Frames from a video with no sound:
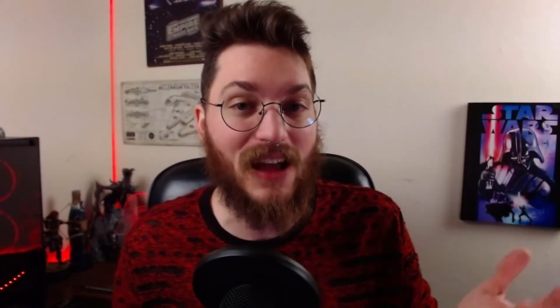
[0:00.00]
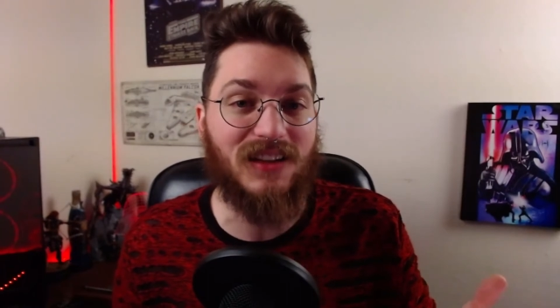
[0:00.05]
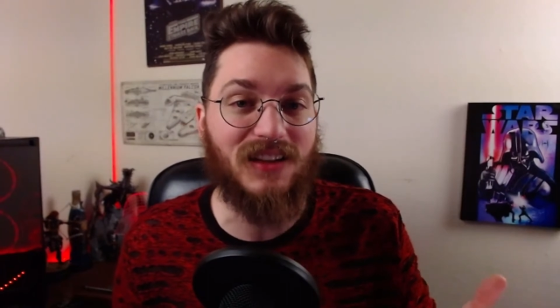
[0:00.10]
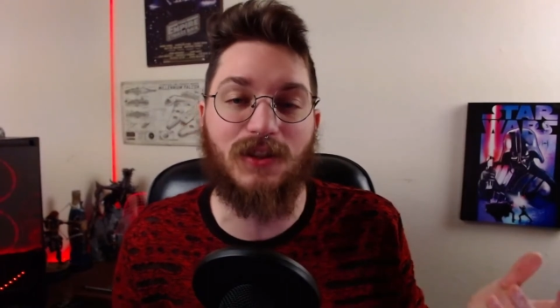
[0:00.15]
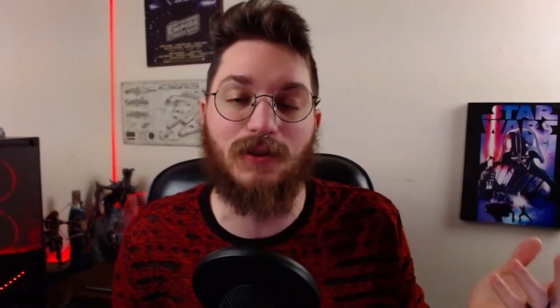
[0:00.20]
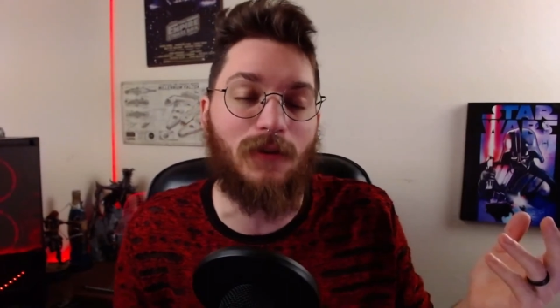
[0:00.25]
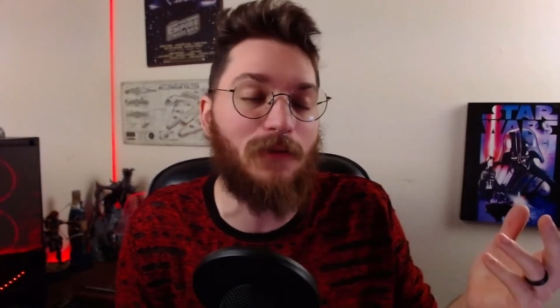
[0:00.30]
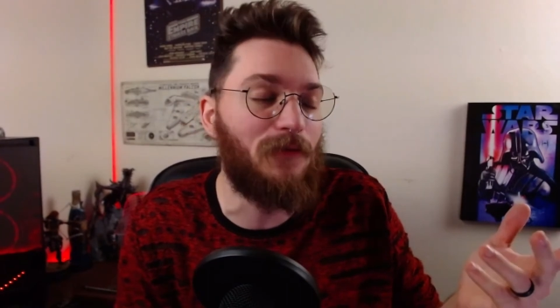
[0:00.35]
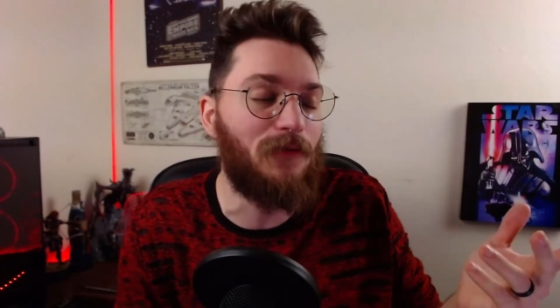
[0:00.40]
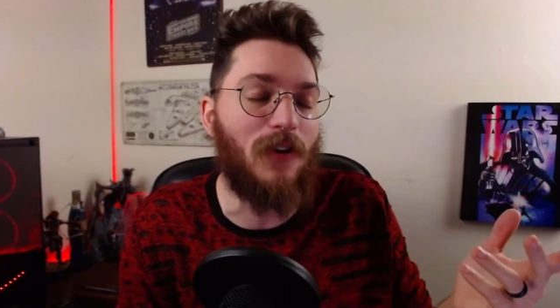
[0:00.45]

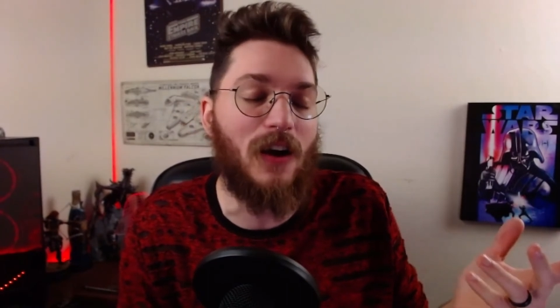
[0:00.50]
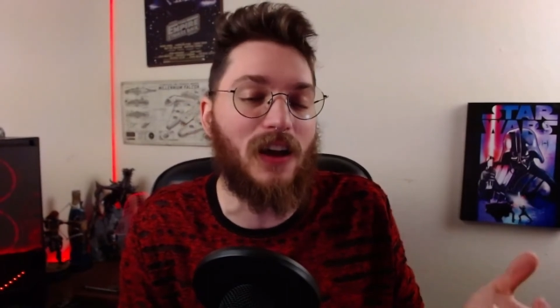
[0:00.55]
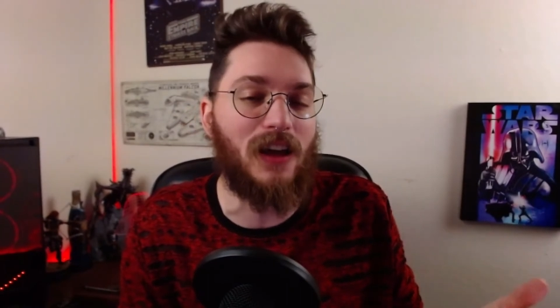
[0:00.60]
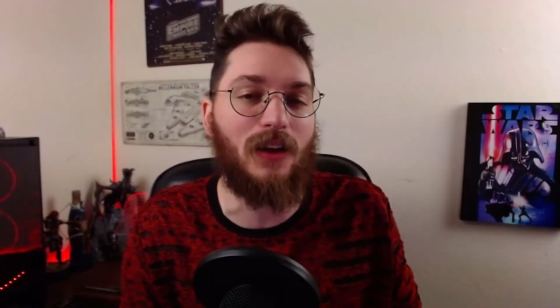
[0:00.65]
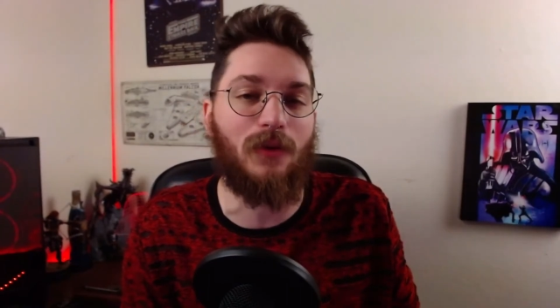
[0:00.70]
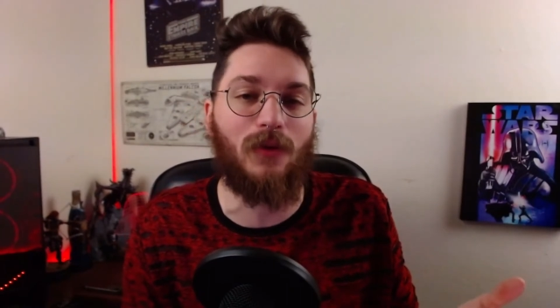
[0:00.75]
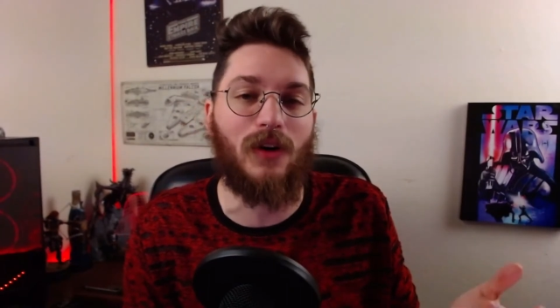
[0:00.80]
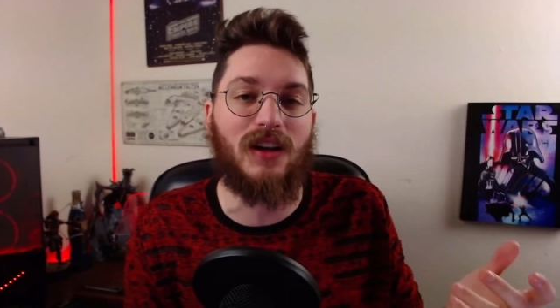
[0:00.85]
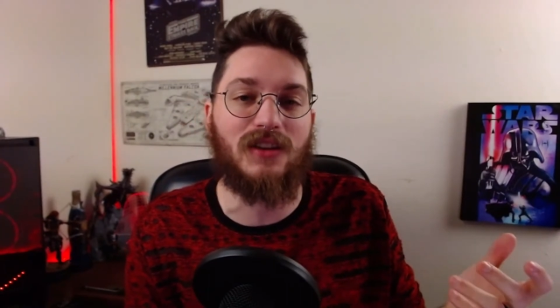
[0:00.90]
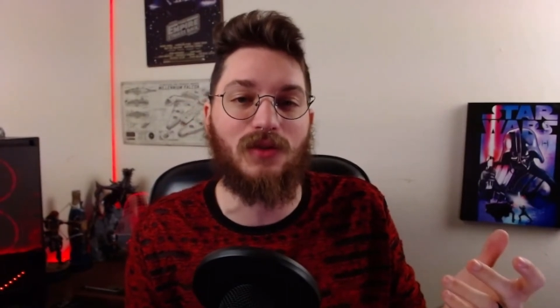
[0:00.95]
the
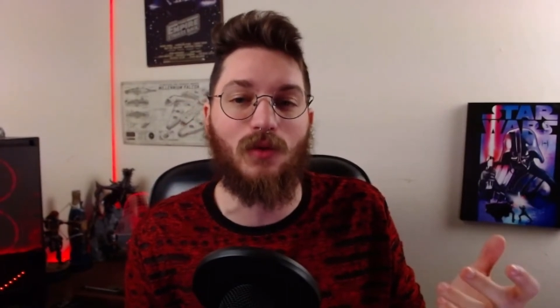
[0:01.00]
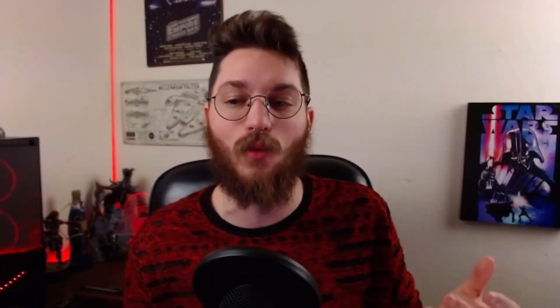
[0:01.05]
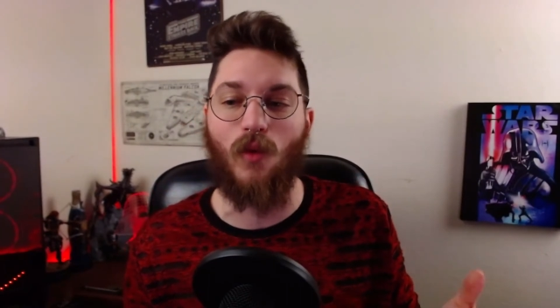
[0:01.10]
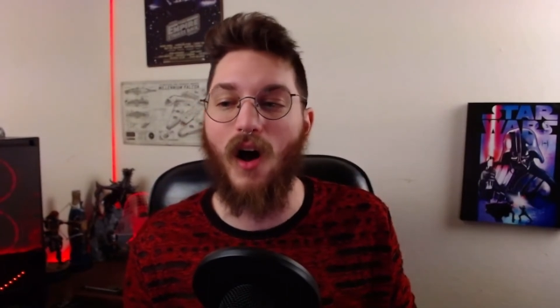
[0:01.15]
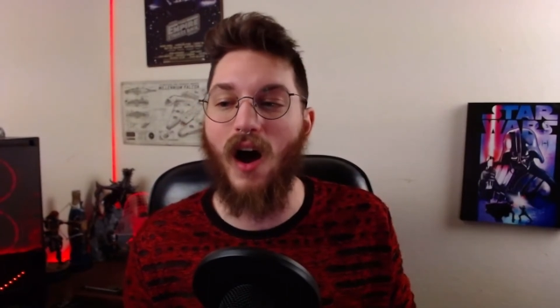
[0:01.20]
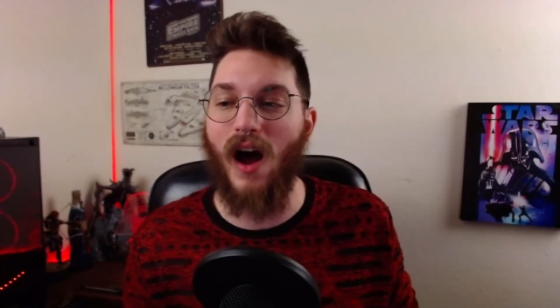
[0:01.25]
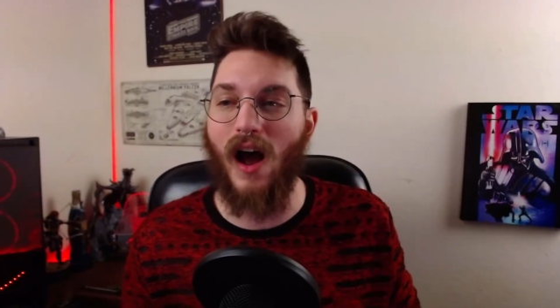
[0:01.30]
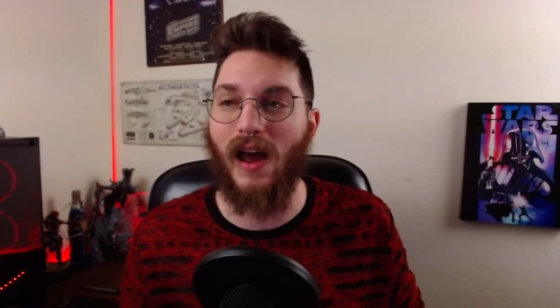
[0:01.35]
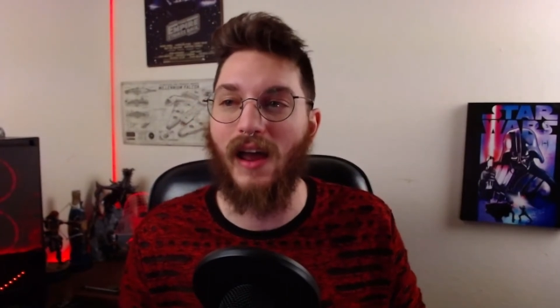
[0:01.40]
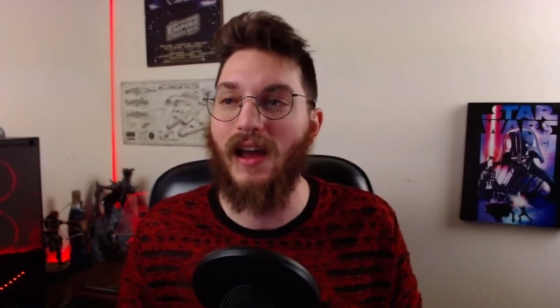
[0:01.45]
fucking reason
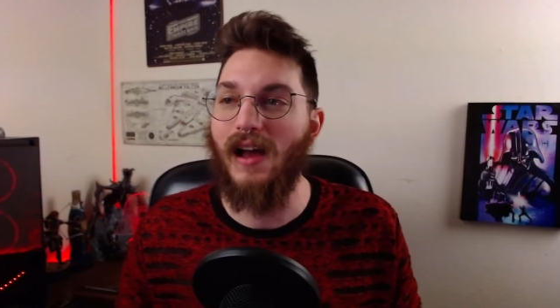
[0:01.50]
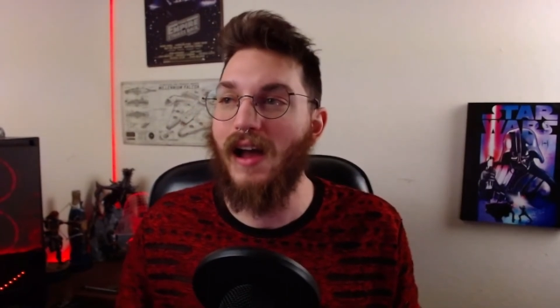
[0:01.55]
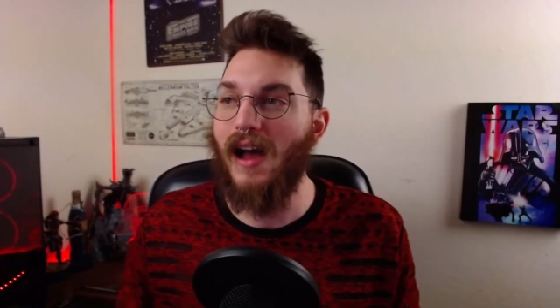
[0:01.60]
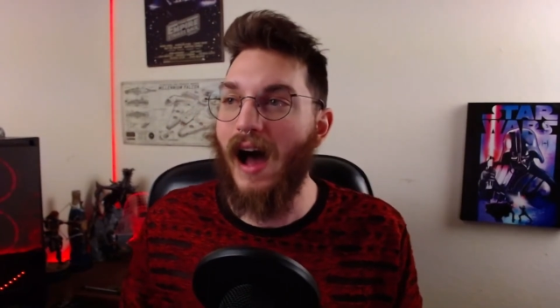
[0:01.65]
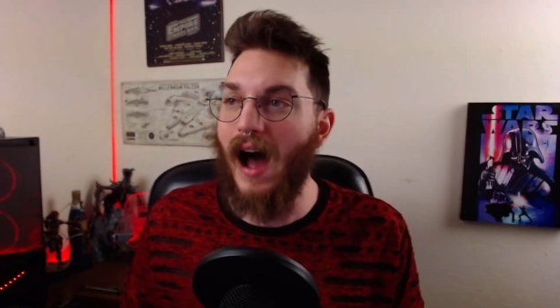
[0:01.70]
why